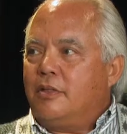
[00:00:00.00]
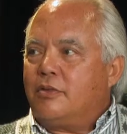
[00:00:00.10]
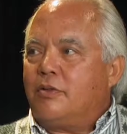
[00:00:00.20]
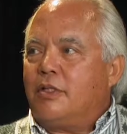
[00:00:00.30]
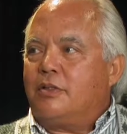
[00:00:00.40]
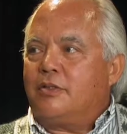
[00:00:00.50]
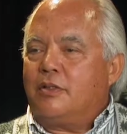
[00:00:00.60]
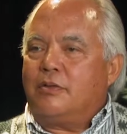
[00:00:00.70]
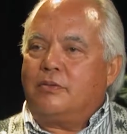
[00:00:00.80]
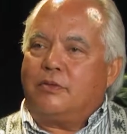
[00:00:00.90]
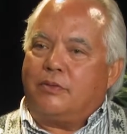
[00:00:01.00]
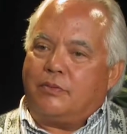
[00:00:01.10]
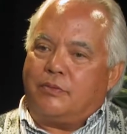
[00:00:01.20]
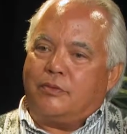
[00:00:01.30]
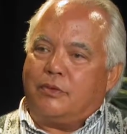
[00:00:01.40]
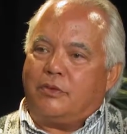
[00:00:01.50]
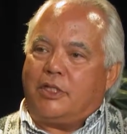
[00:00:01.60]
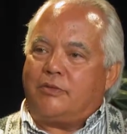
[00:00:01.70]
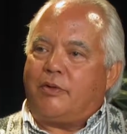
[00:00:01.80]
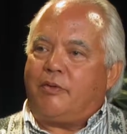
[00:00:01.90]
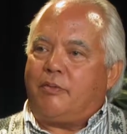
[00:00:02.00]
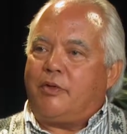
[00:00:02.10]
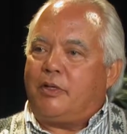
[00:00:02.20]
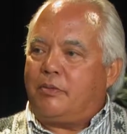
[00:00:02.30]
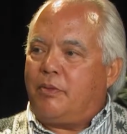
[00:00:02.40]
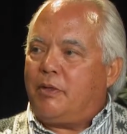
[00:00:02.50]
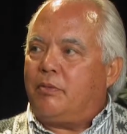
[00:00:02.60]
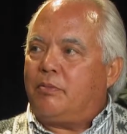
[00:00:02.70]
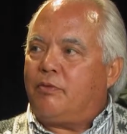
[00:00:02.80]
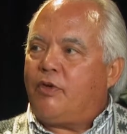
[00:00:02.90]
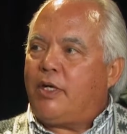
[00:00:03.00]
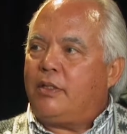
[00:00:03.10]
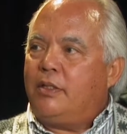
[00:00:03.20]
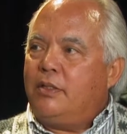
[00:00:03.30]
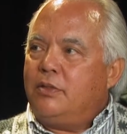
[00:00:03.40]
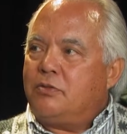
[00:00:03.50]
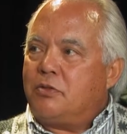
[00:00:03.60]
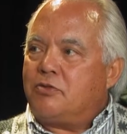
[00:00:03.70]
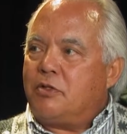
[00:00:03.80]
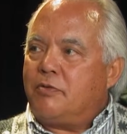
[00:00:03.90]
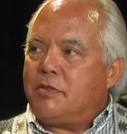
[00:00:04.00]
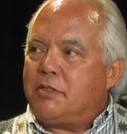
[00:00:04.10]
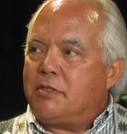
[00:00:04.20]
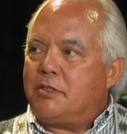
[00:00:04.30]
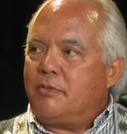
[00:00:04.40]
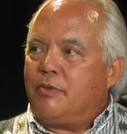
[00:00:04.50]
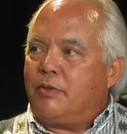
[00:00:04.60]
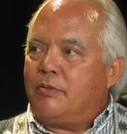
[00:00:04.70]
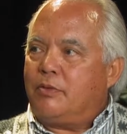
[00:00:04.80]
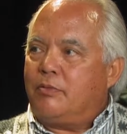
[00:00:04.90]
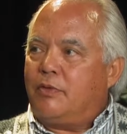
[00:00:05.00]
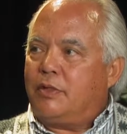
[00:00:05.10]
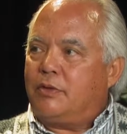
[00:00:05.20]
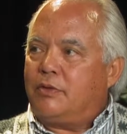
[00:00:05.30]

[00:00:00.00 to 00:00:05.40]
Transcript: That's right. So that's why we want to be able to provide those services to be able to bring